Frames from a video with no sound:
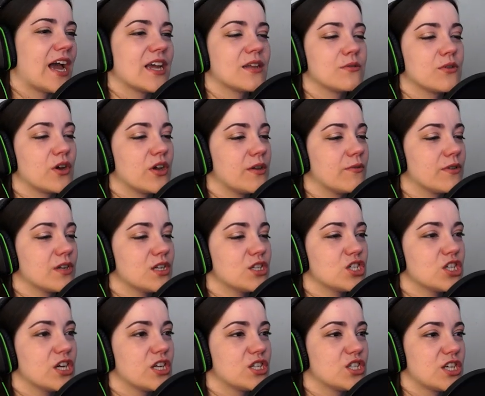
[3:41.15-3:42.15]
I'm not even going to
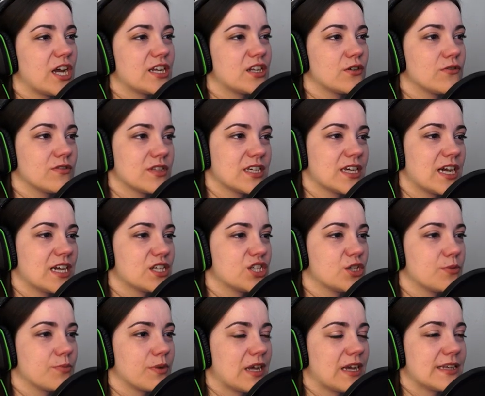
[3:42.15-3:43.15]
judge. I don't think I
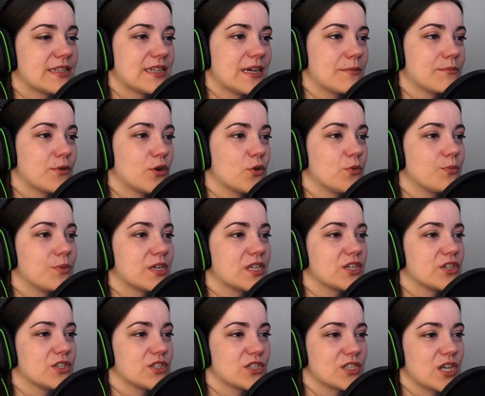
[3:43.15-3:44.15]
should play that mode
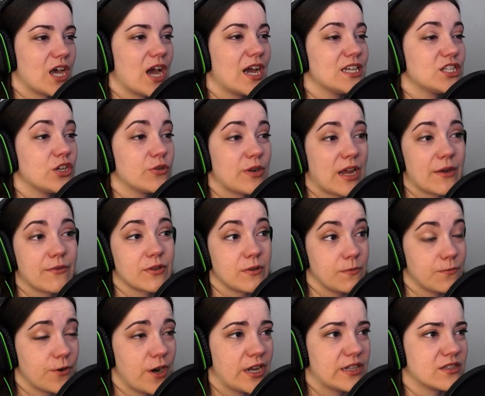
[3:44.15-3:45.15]
because uh, I don't have any
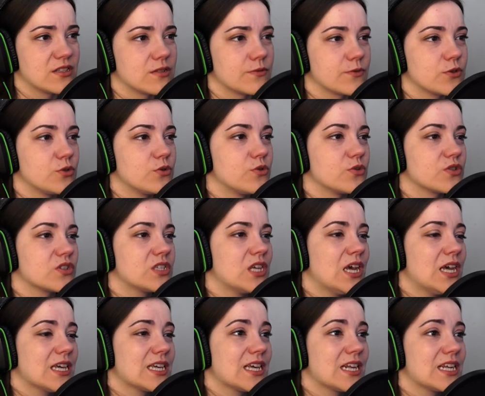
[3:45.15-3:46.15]
friends, of course.
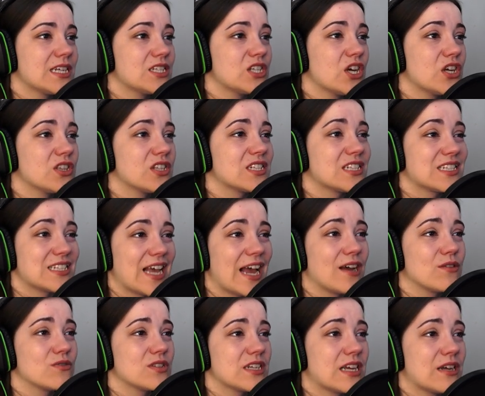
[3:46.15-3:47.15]
Can I turn the
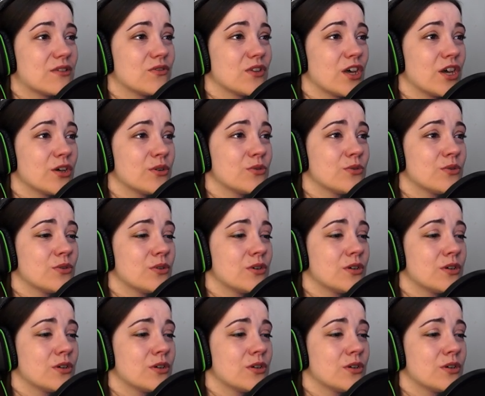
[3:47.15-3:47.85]
sound down, though?